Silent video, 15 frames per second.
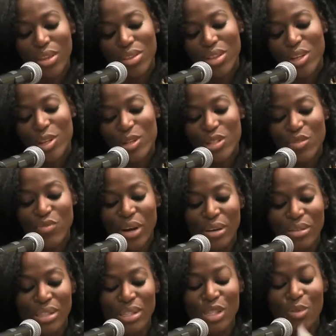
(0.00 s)
The nurse
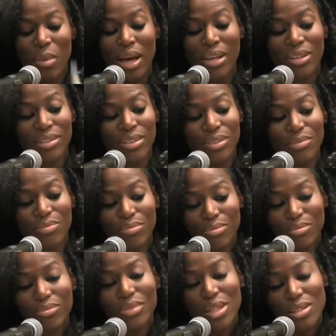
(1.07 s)
frowned and smiled.
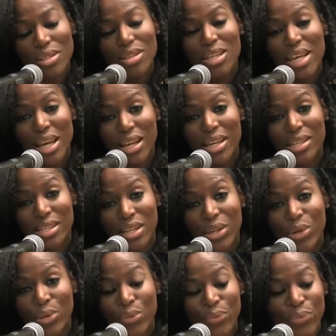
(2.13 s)
To the NICU.